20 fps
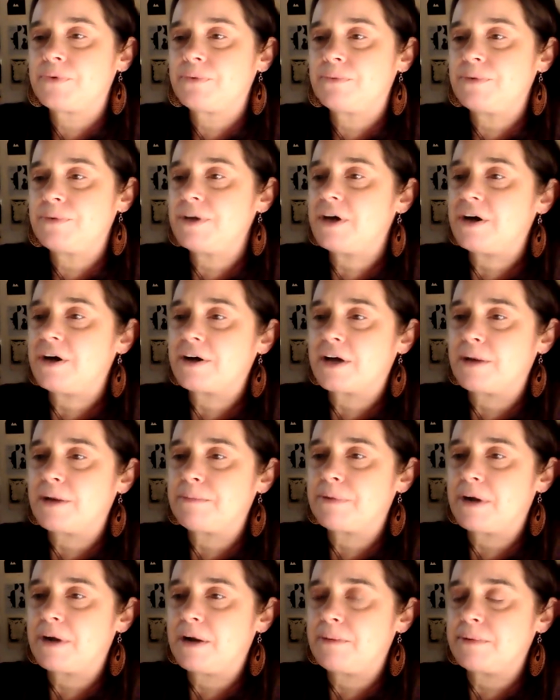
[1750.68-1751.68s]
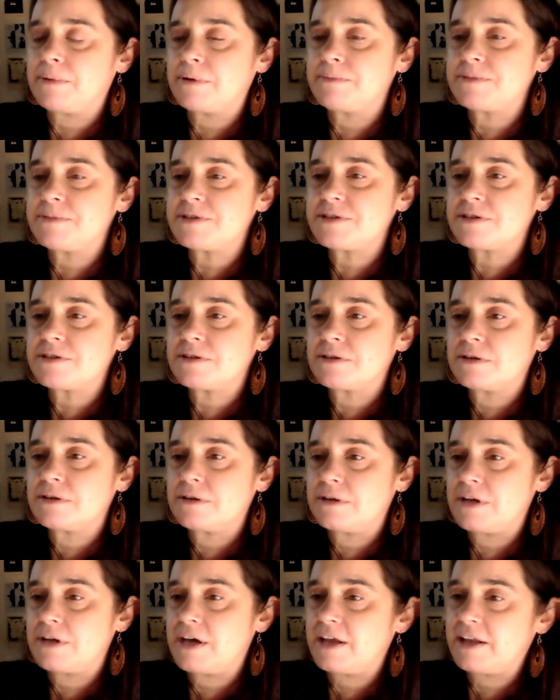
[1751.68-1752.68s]
We all got problems.
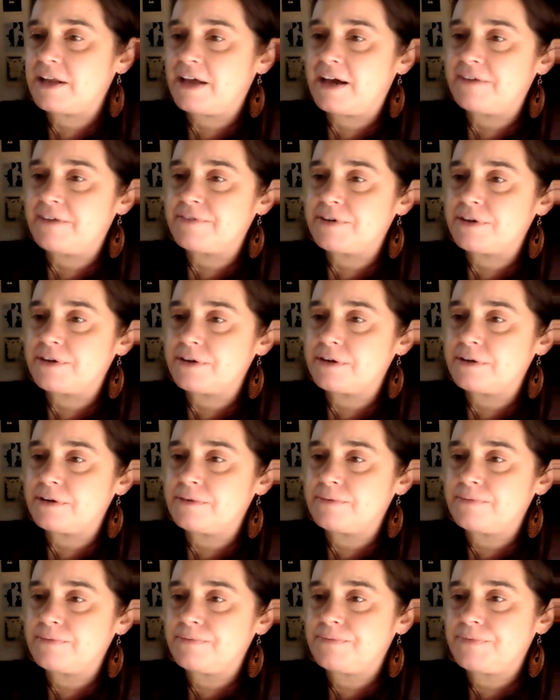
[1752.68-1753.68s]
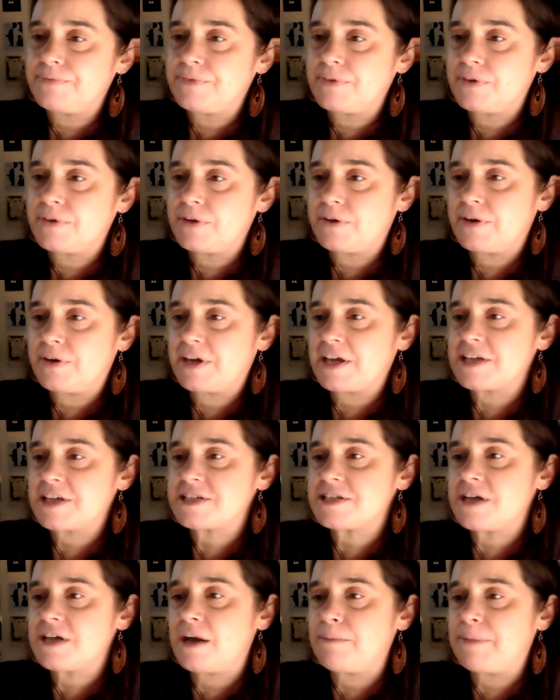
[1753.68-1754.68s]
Not lavender. No, I guess
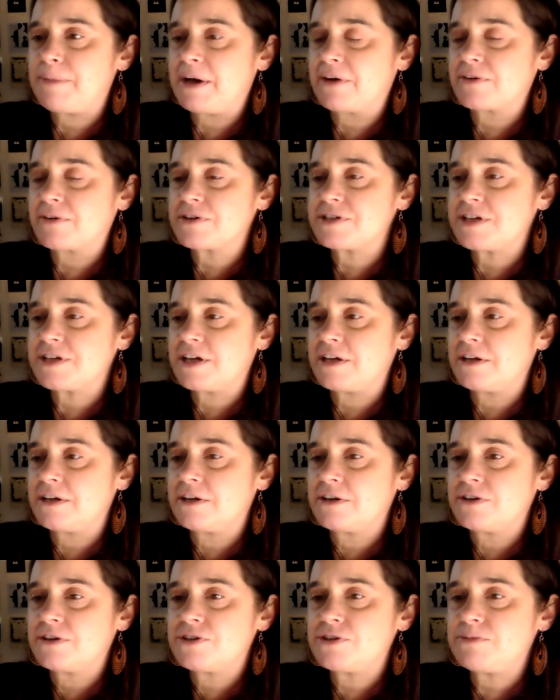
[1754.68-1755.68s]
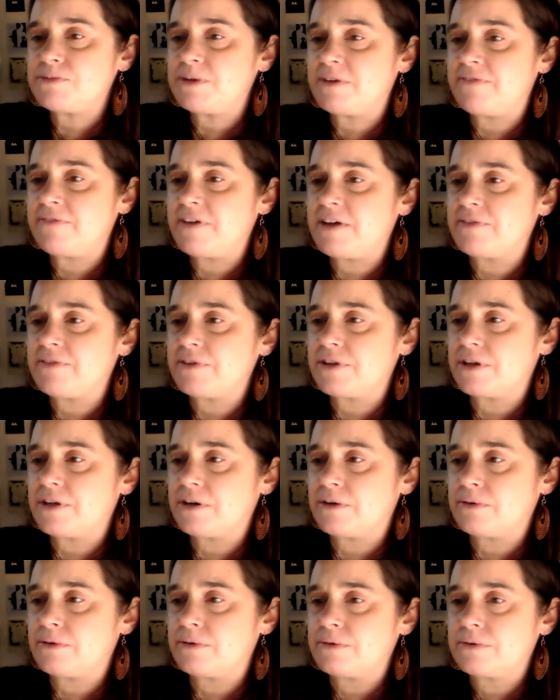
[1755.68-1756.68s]
not, Bowker said. Do me a favor,
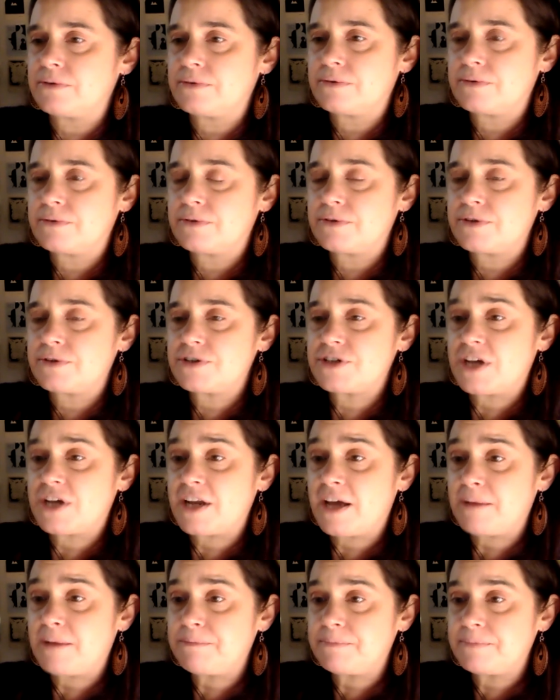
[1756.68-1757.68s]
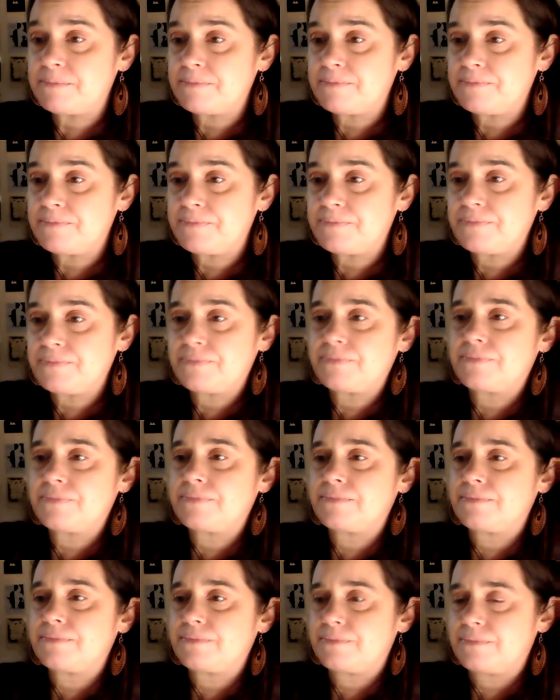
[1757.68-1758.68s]
though. Shut up.
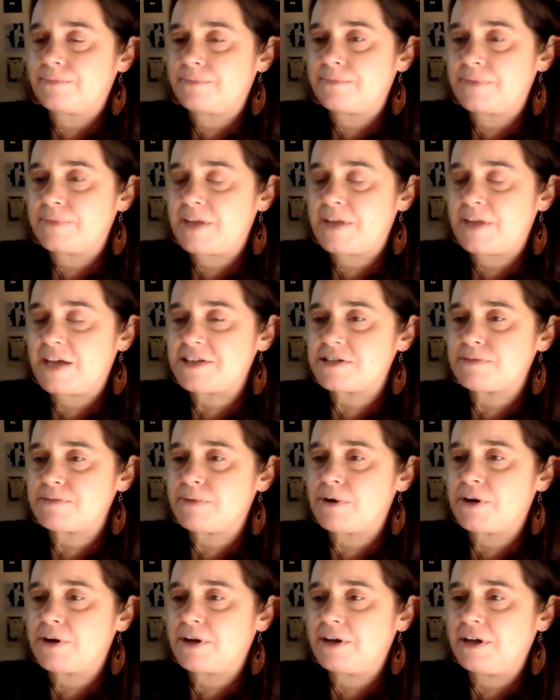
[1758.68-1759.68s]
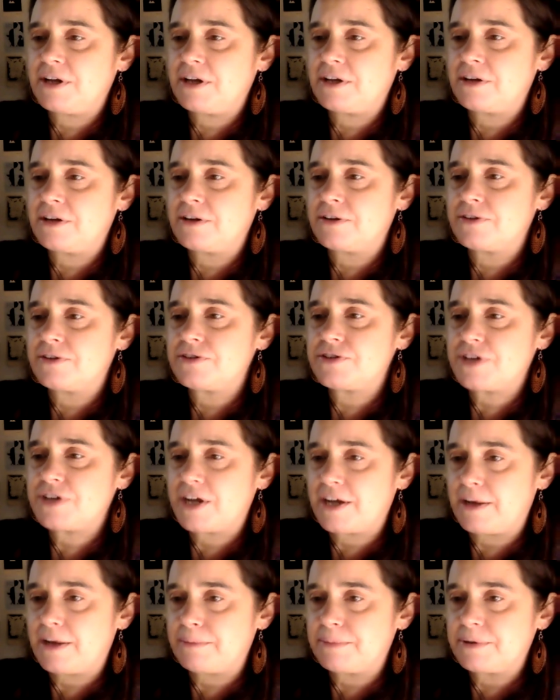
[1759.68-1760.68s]
That's a smart Indian. Shut
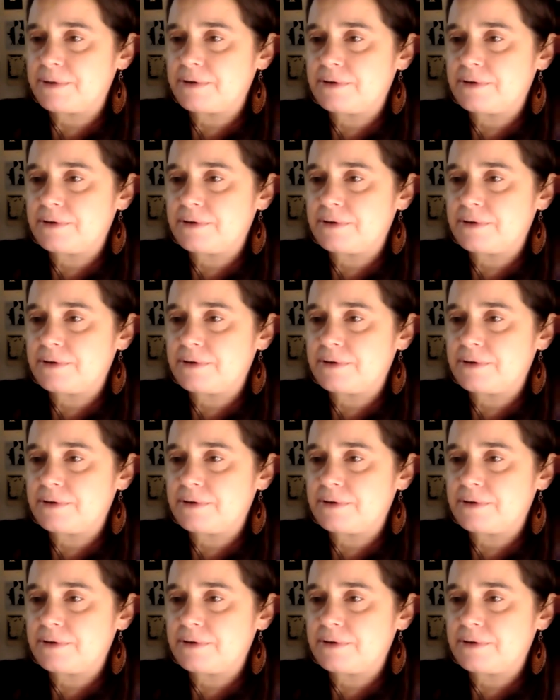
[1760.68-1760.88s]
up.